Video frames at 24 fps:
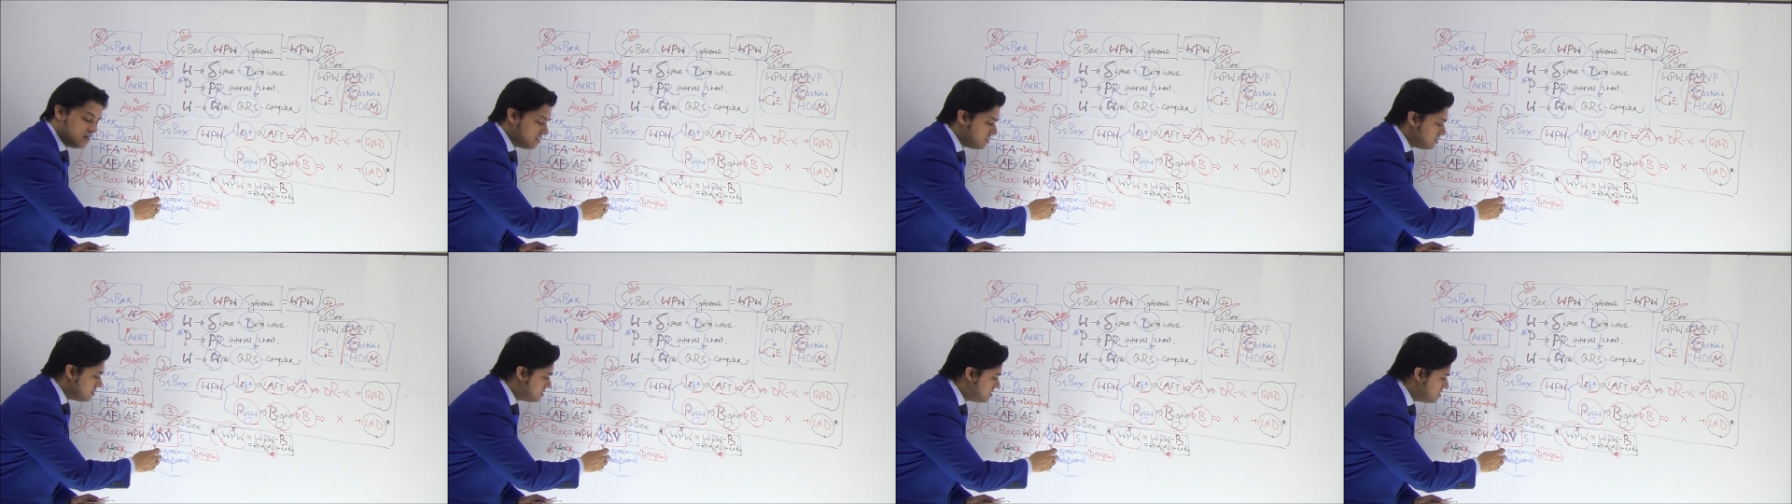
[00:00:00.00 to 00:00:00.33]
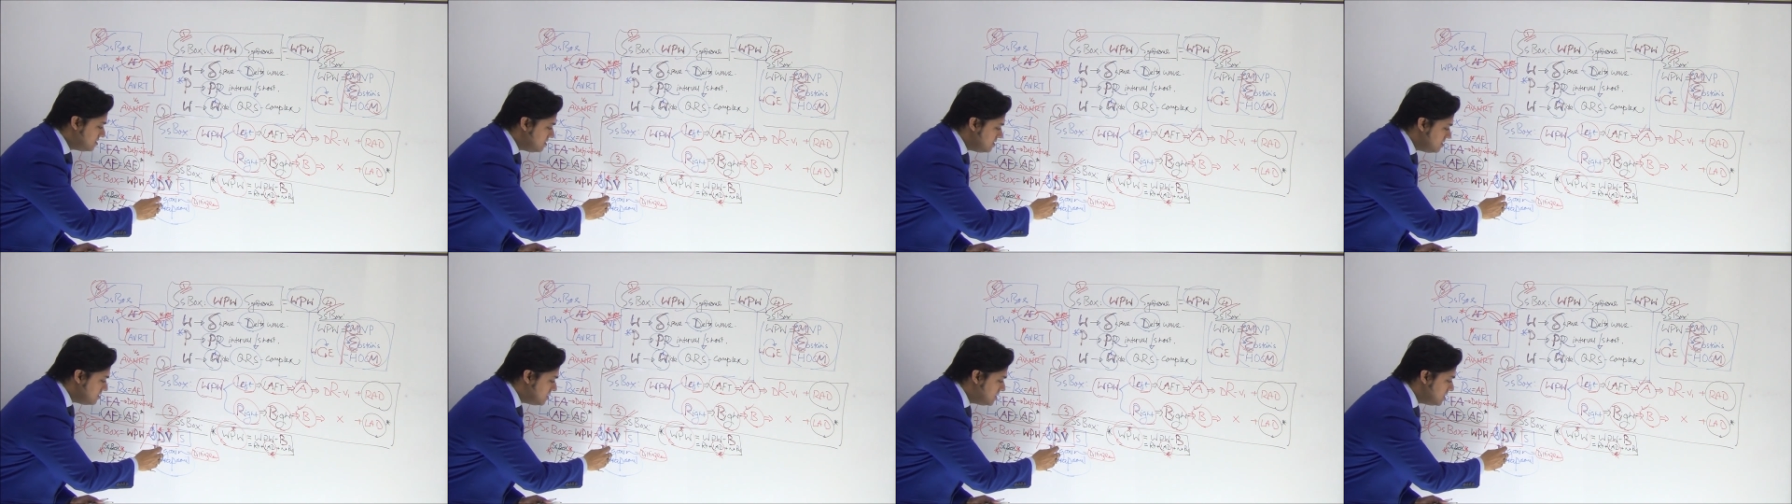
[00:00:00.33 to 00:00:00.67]

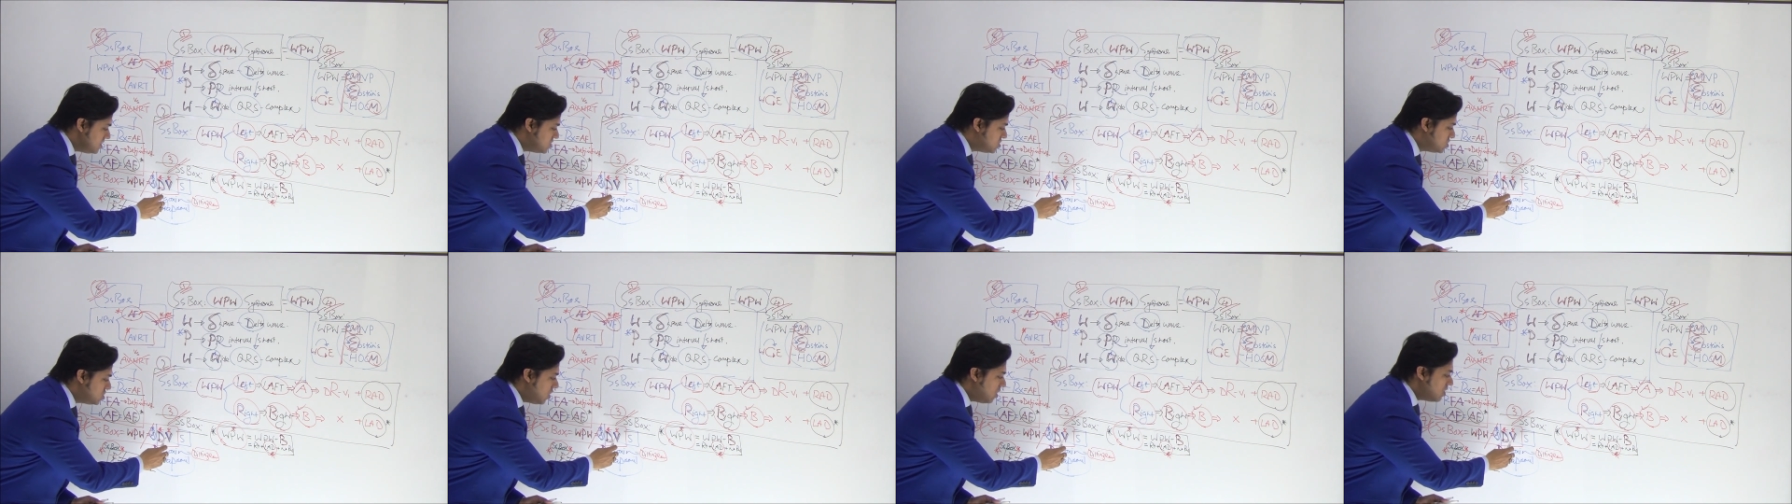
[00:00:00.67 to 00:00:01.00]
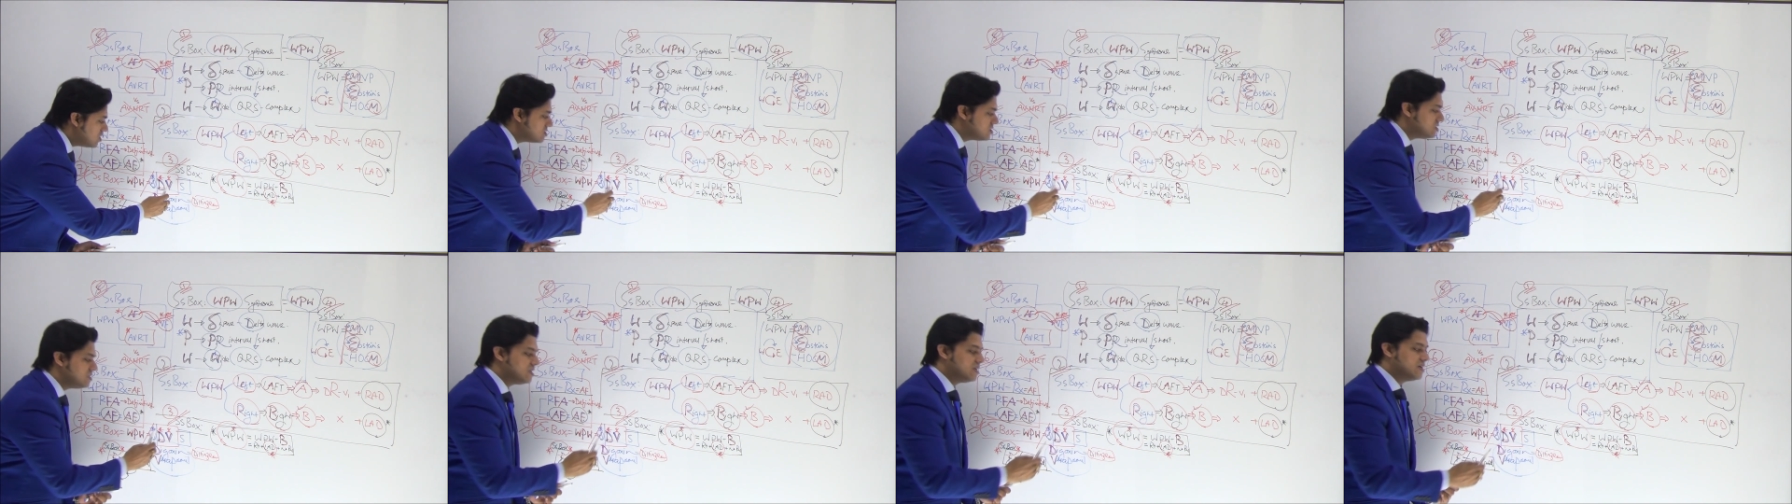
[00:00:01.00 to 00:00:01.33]

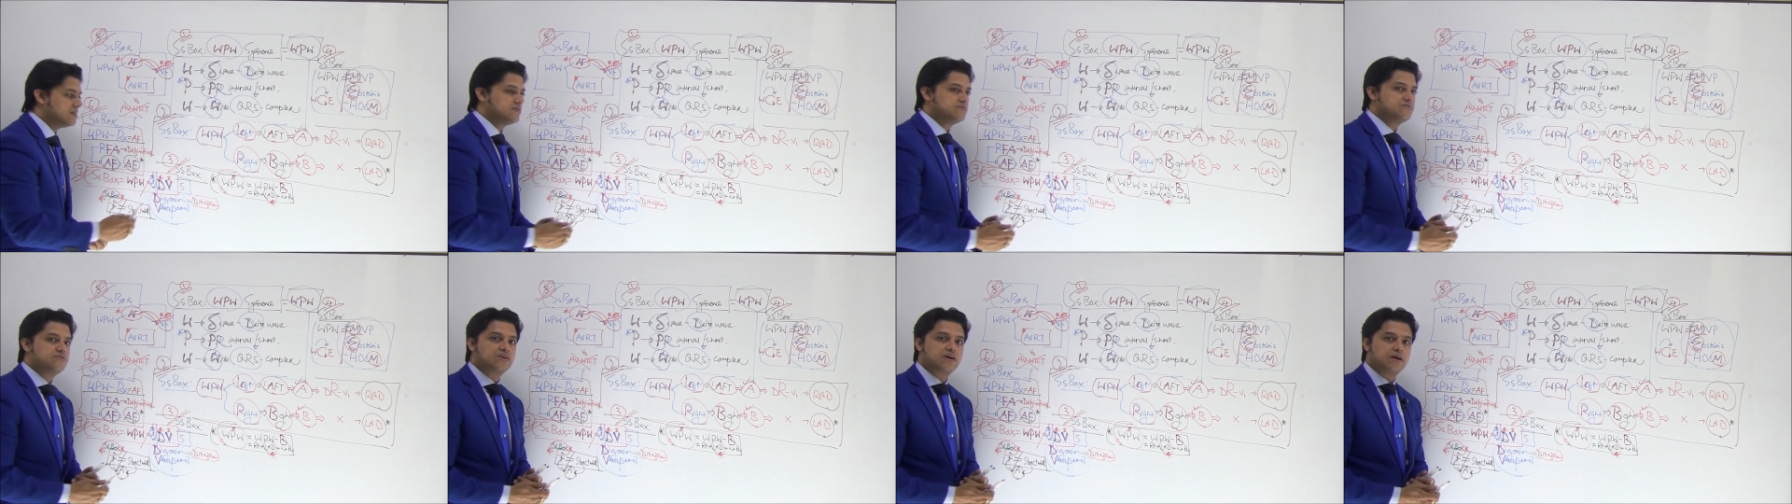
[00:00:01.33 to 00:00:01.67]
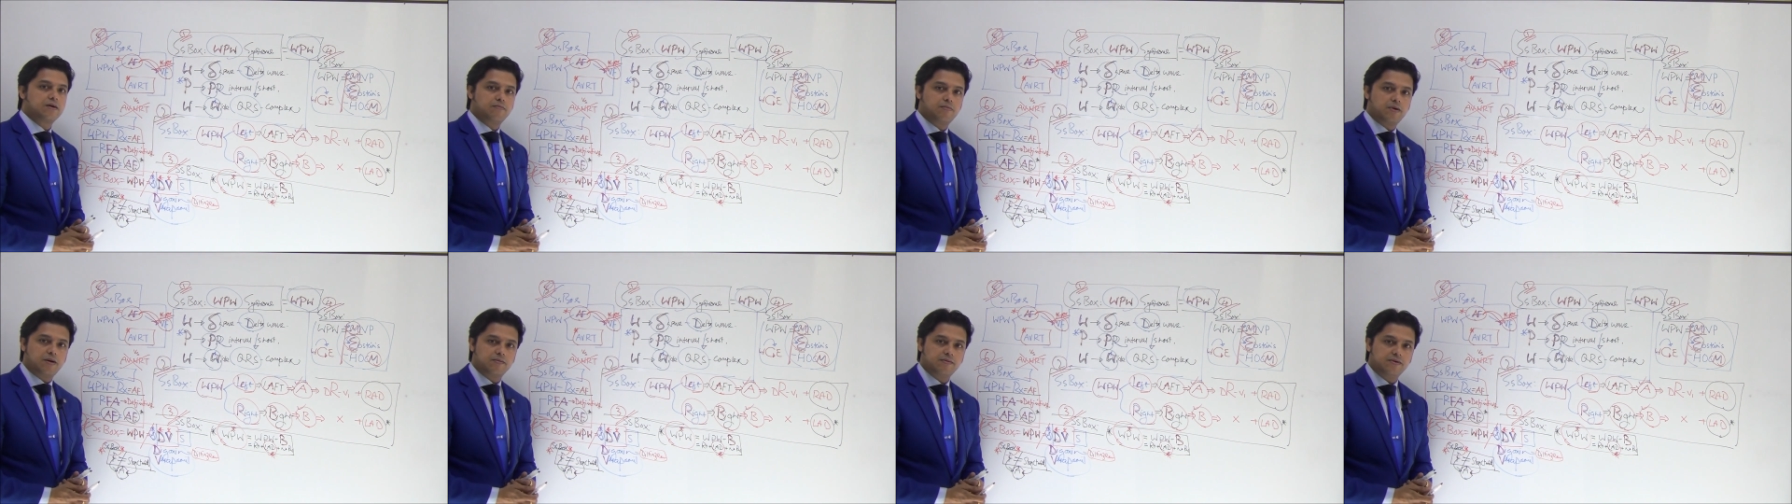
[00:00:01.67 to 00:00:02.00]
digoxin and
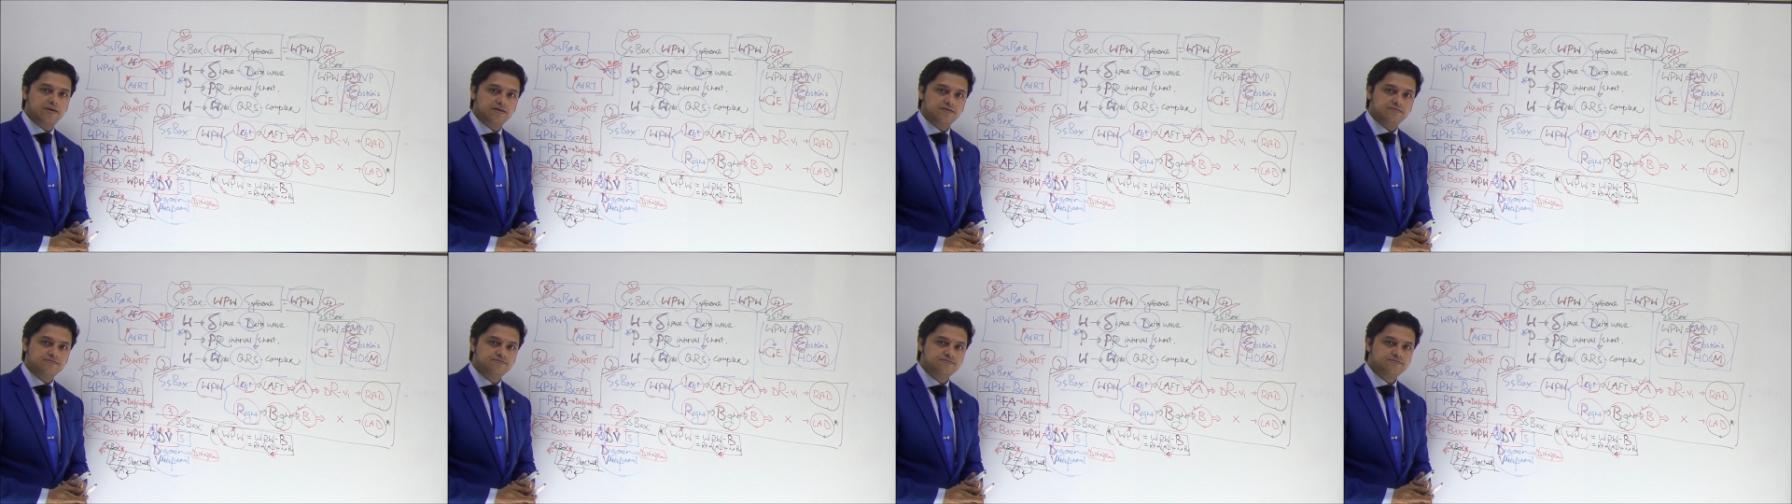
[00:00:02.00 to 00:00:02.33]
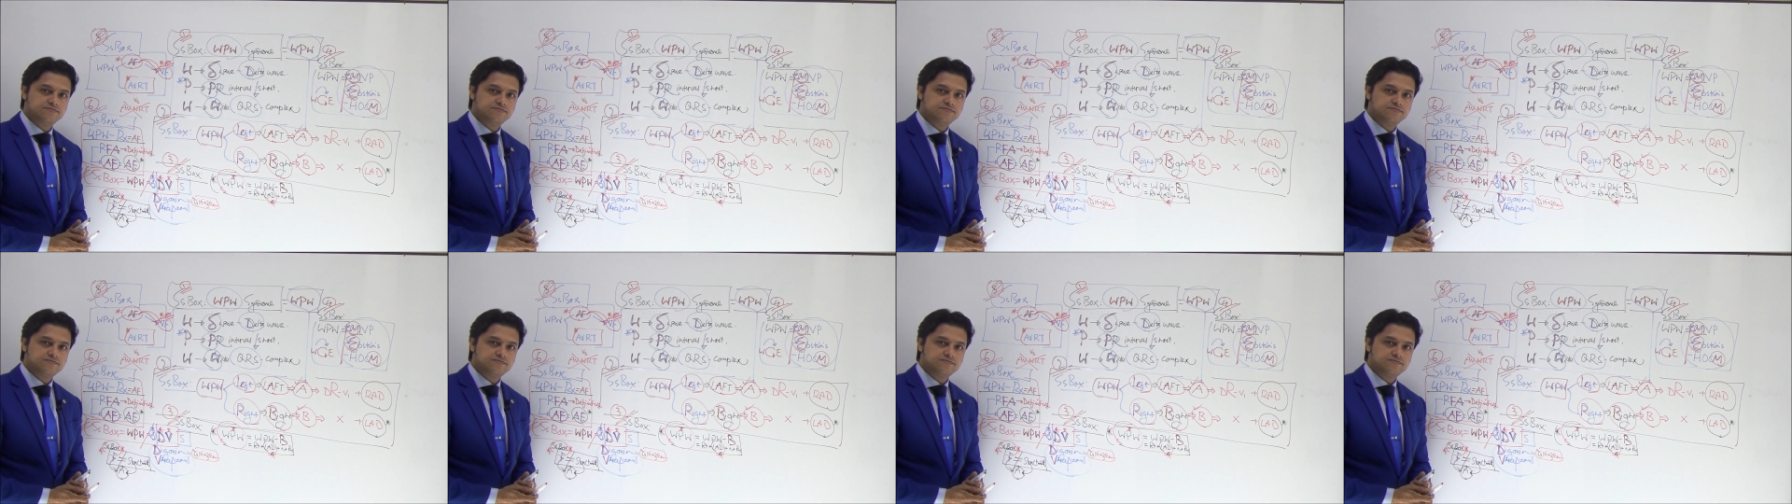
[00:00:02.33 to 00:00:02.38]
verapamil.